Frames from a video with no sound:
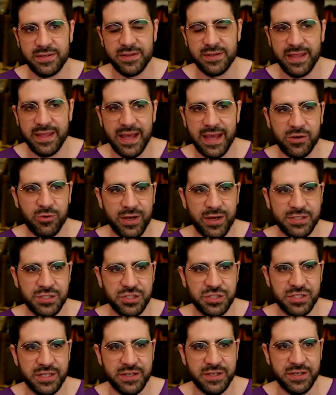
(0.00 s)
that
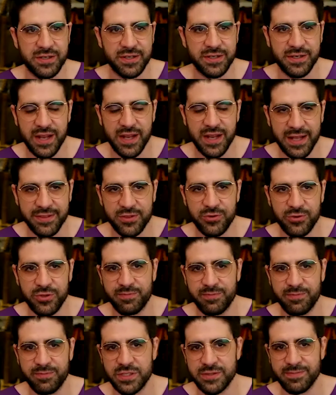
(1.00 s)
question, not through
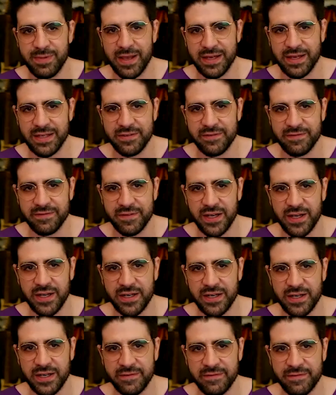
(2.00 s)
the perspective
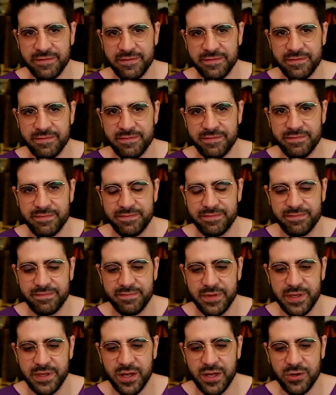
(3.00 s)
of,
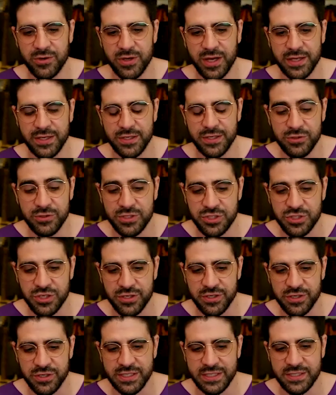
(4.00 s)
you know, a news
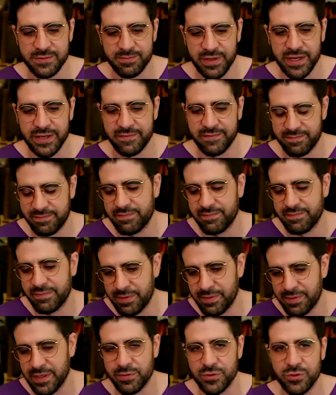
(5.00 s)
journalist, but the
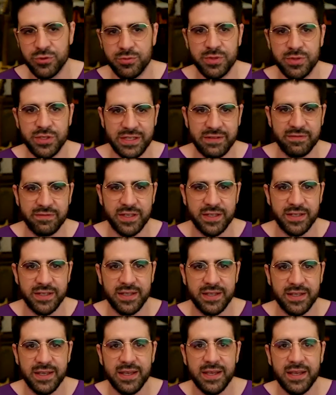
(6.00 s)
people who believe
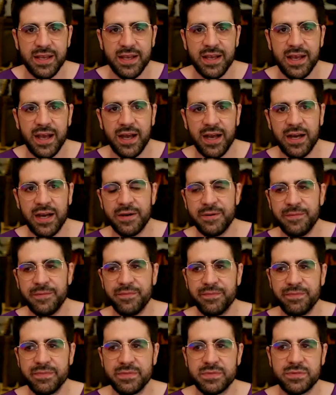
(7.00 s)
it.
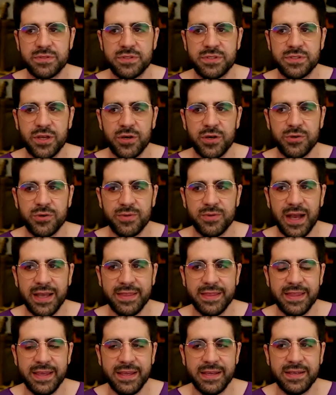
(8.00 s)
Um, so I
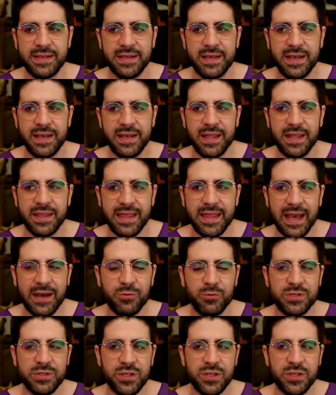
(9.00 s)
think that
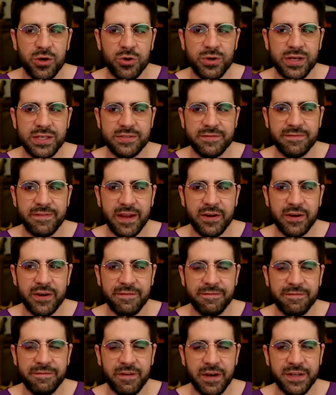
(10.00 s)
was always
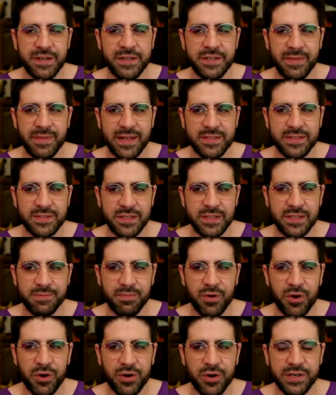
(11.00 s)
very fundamentally
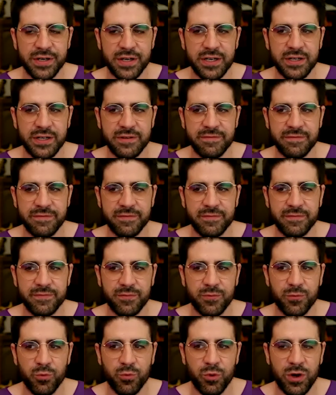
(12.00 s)
part of
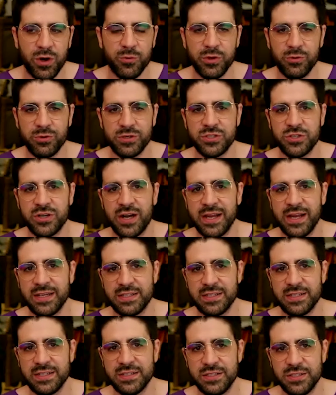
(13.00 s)
what we were trying
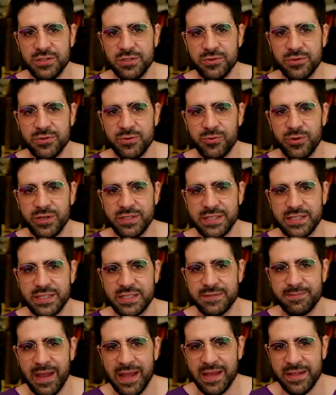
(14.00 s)
to do was
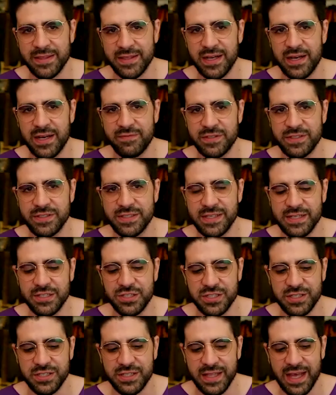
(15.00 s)
expand the
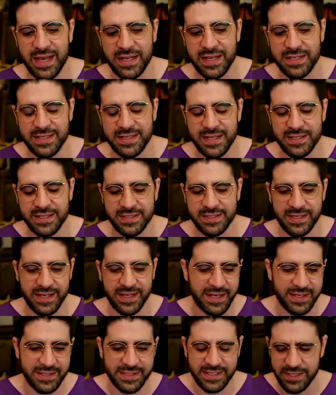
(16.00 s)
conversation in that sense and
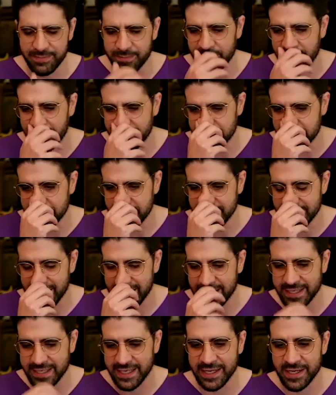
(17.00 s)
get a deeper
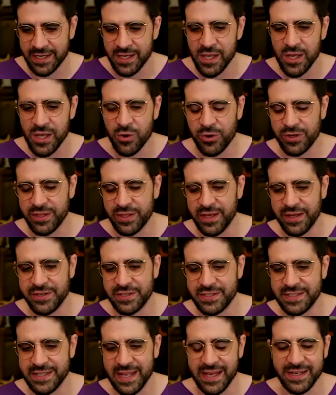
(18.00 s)
understanding where the
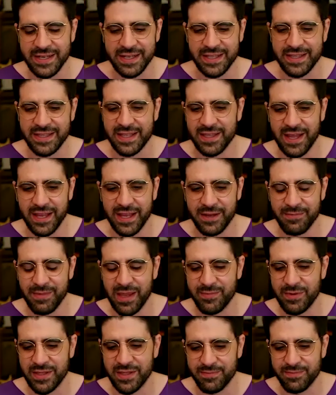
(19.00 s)
understanding that like
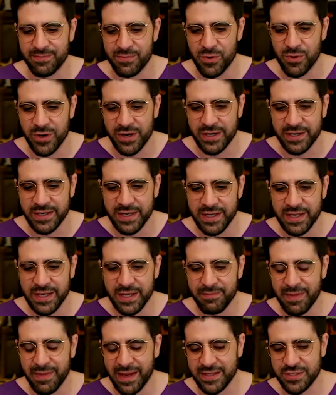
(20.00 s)
maybe more
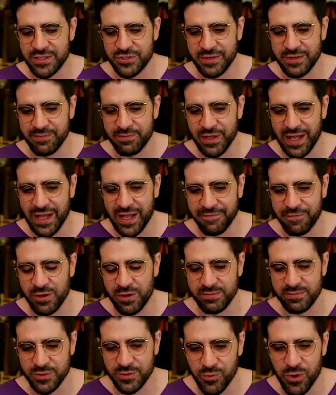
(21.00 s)
mainstream
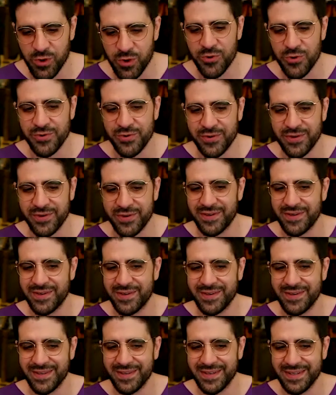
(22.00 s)
platforms won't
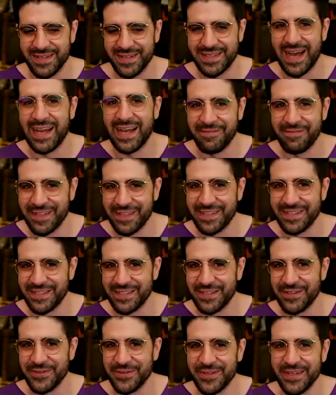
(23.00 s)
dive into
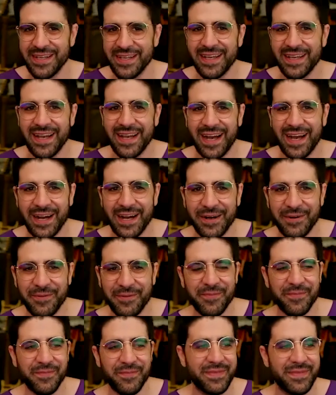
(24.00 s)

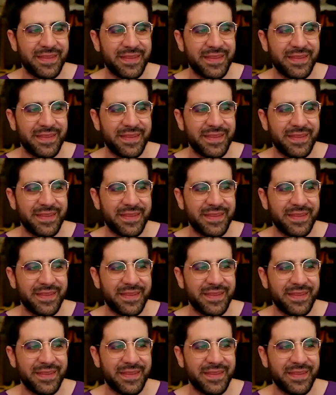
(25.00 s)
um,